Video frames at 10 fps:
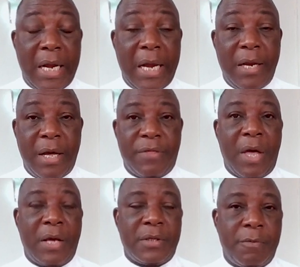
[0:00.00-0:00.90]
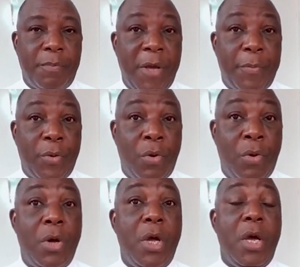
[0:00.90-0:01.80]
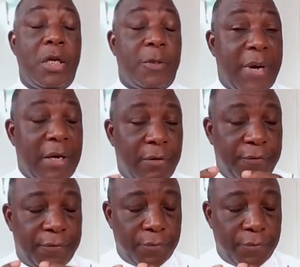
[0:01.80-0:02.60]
nearly 1,000 people. It's part of